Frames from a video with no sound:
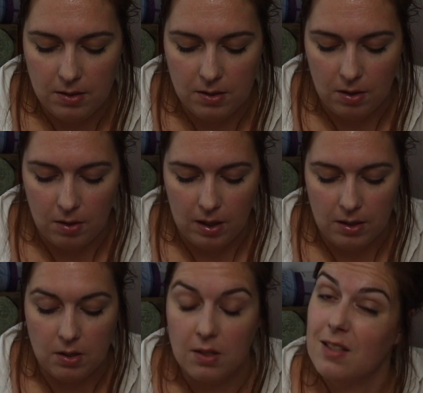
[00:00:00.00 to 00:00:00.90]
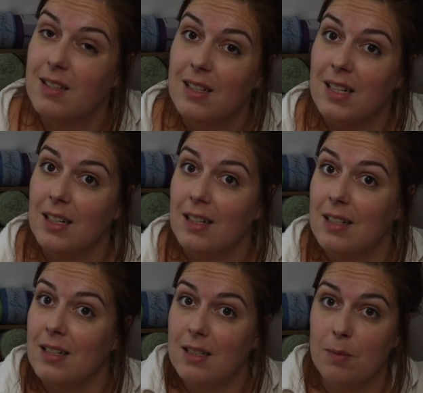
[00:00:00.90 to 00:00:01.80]
so I just tied
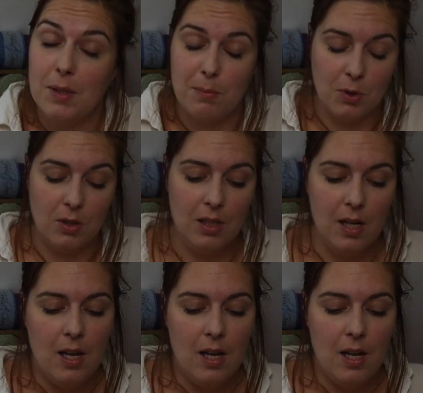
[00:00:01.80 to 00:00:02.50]
it a little bit more.